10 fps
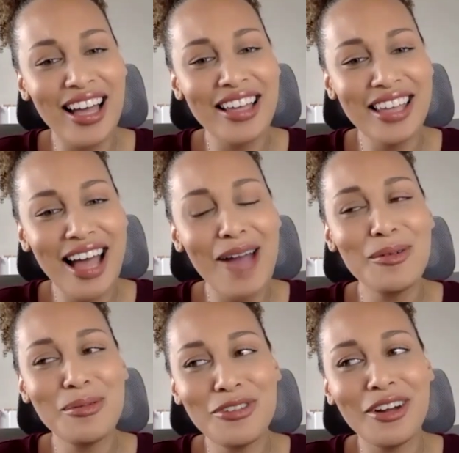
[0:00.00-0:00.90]
Yeah. I would
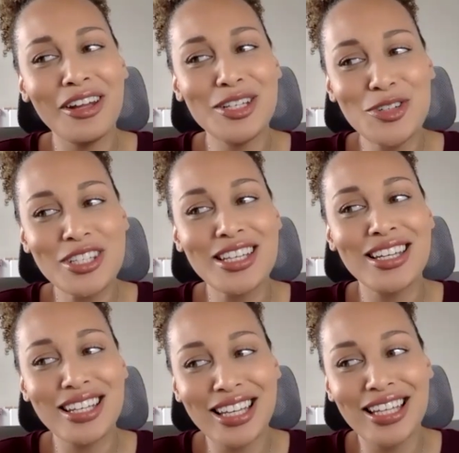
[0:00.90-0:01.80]
be very
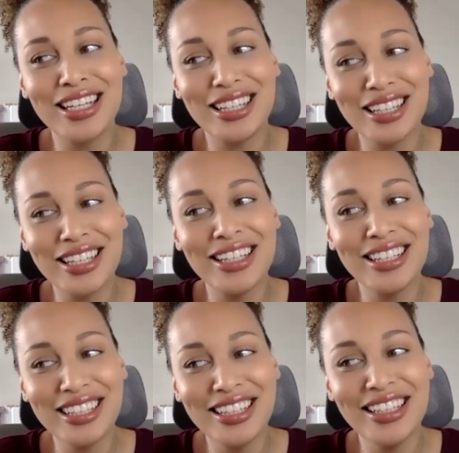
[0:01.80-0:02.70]
interested in
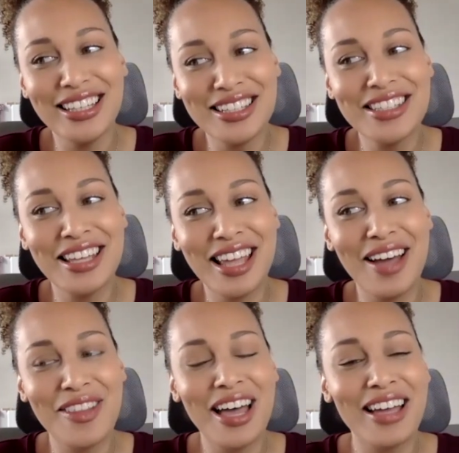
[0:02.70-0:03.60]
seeing
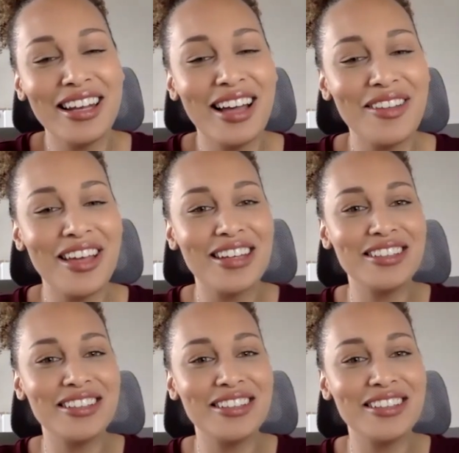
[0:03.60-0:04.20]
how that